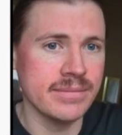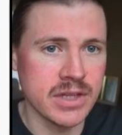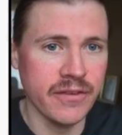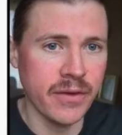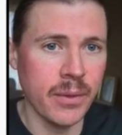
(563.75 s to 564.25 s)

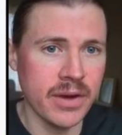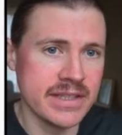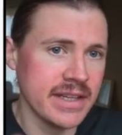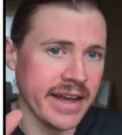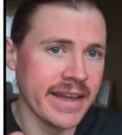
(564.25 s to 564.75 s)
So if we wanted
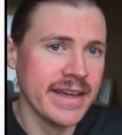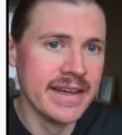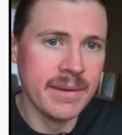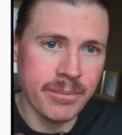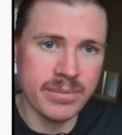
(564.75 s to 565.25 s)
to like
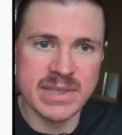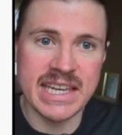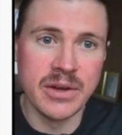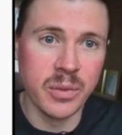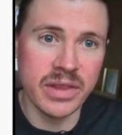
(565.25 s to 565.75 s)

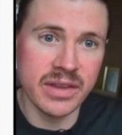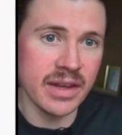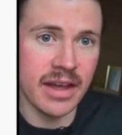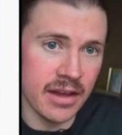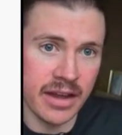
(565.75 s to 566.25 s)
send with it
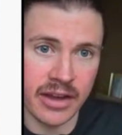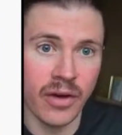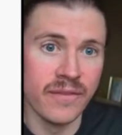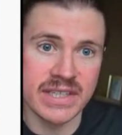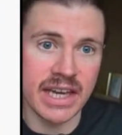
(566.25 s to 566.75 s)
a
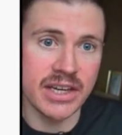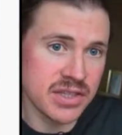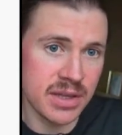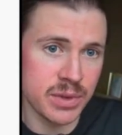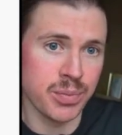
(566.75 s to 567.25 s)

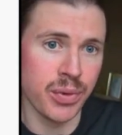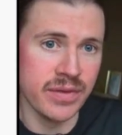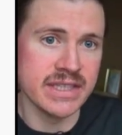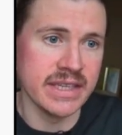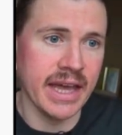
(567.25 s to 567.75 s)
conversation that was
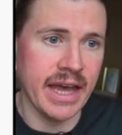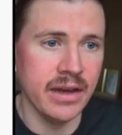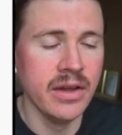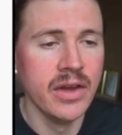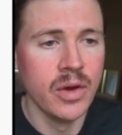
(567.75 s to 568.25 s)
previously had,